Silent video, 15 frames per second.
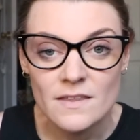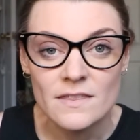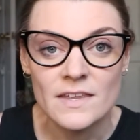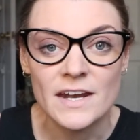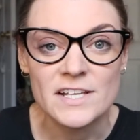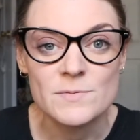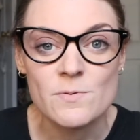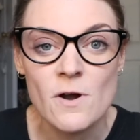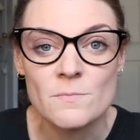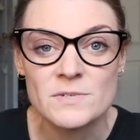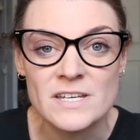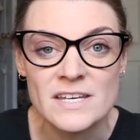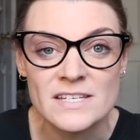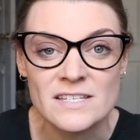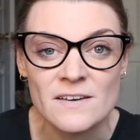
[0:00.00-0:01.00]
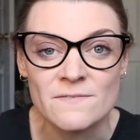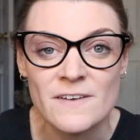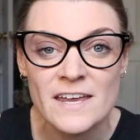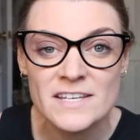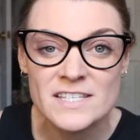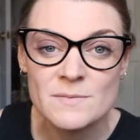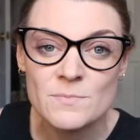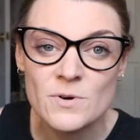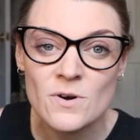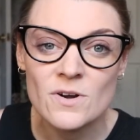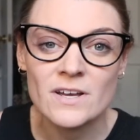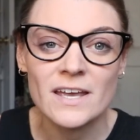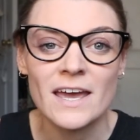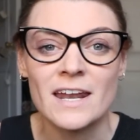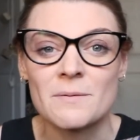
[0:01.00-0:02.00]
The next prompt is a fantasy
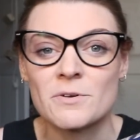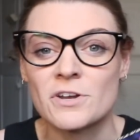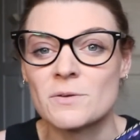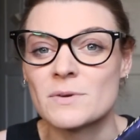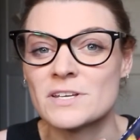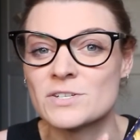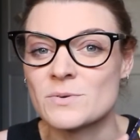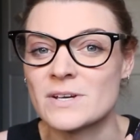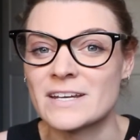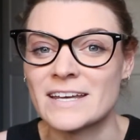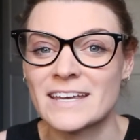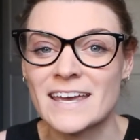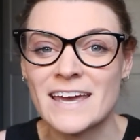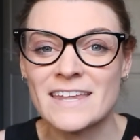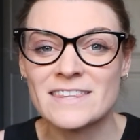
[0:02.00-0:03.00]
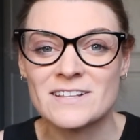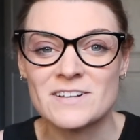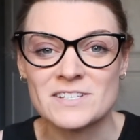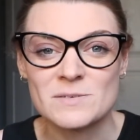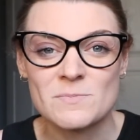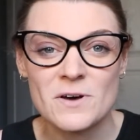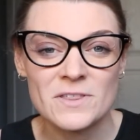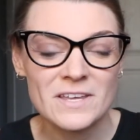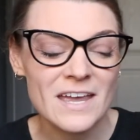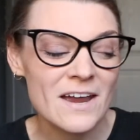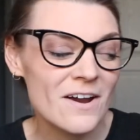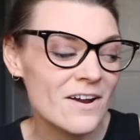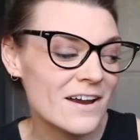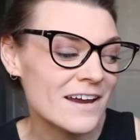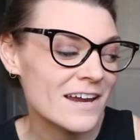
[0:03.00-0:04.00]
book, and I'm going to be doing, again, The Lost
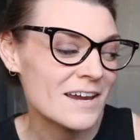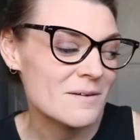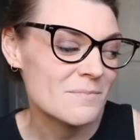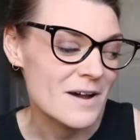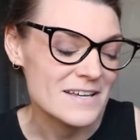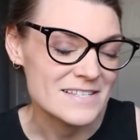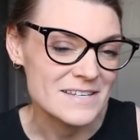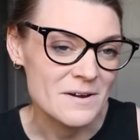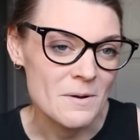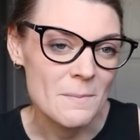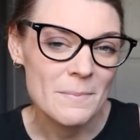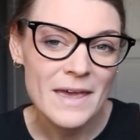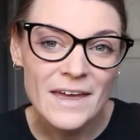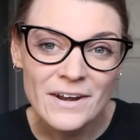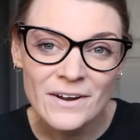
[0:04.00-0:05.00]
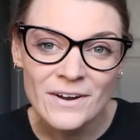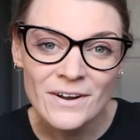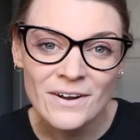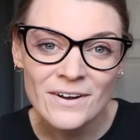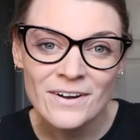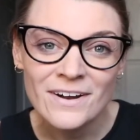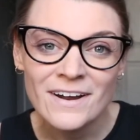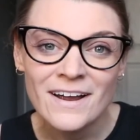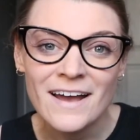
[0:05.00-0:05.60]
Apothecary by Sarah Penner.